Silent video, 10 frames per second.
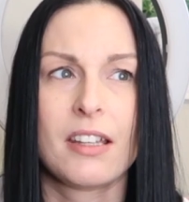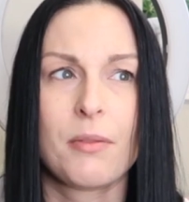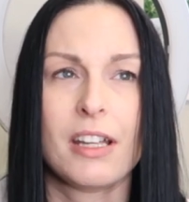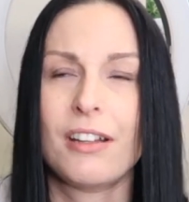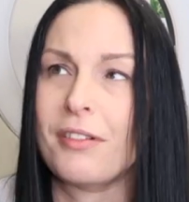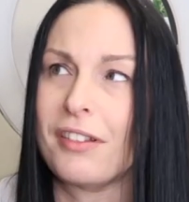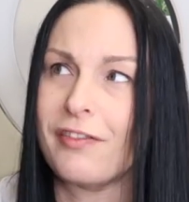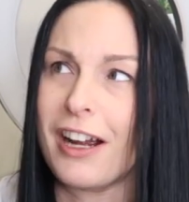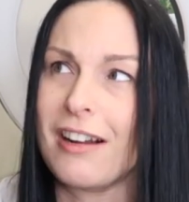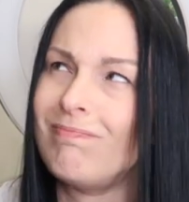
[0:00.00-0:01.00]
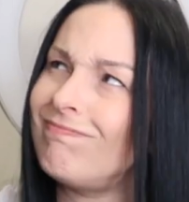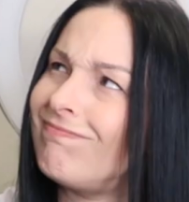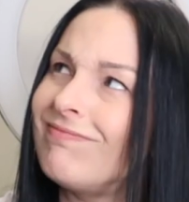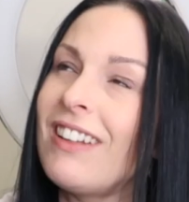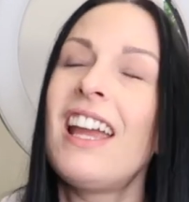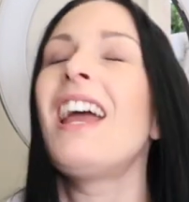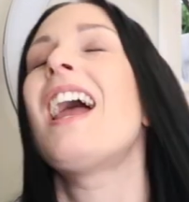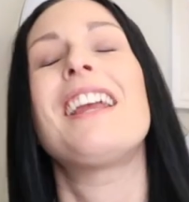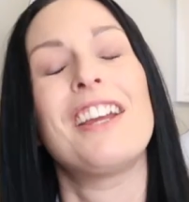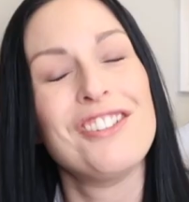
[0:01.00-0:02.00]
it that way, it goes so far. Mm.
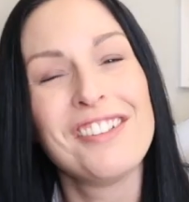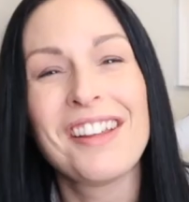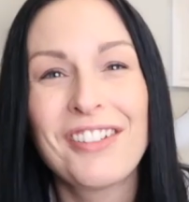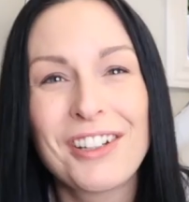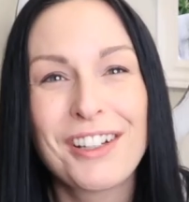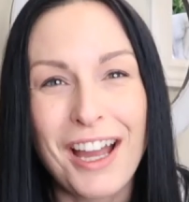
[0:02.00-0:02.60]
Get yourself a good